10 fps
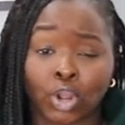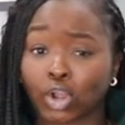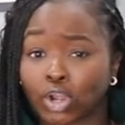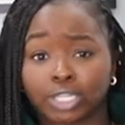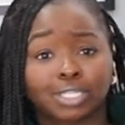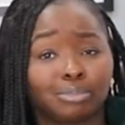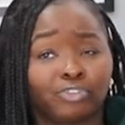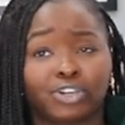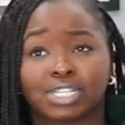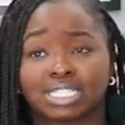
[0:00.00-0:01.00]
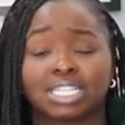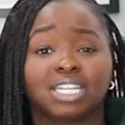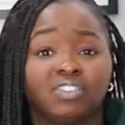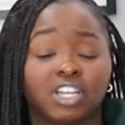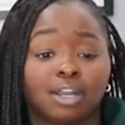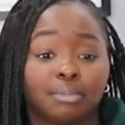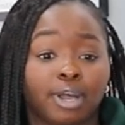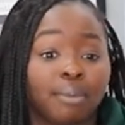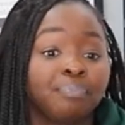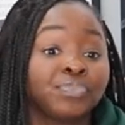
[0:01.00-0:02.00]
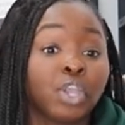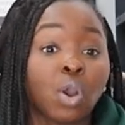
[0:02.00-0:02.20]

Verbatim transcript: early before the sun even come up,